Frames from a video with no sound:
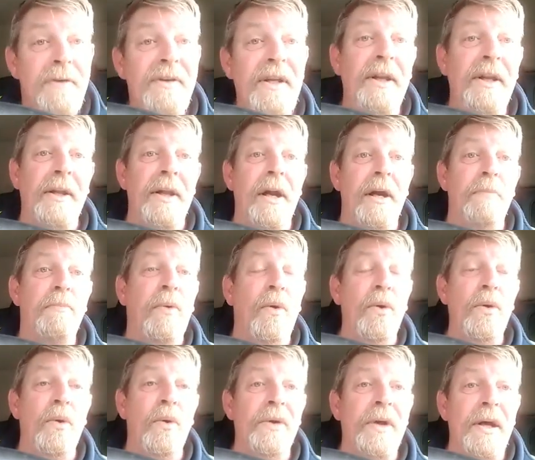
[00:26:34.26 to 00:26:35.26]
They did a
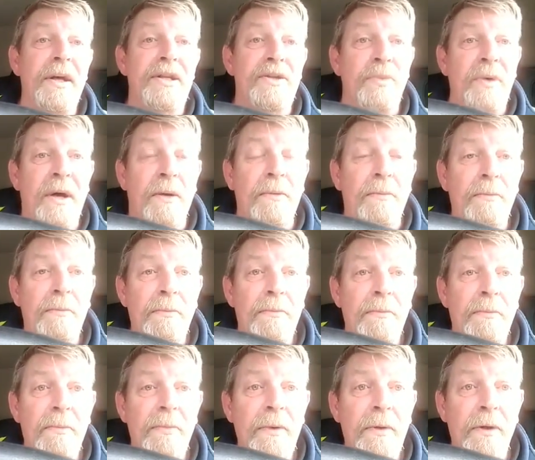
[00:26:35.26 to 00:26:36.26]
report on it as well.
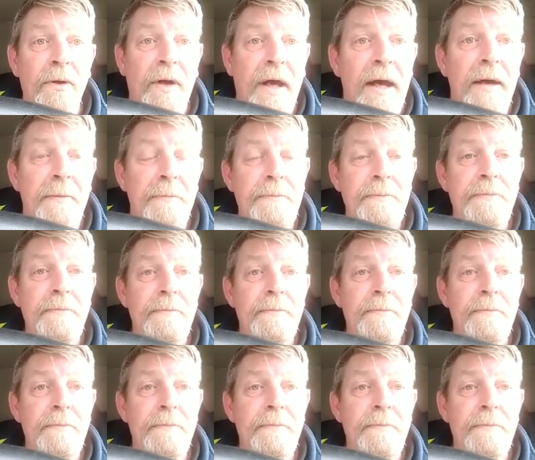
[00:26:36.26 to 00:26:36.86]
Okay?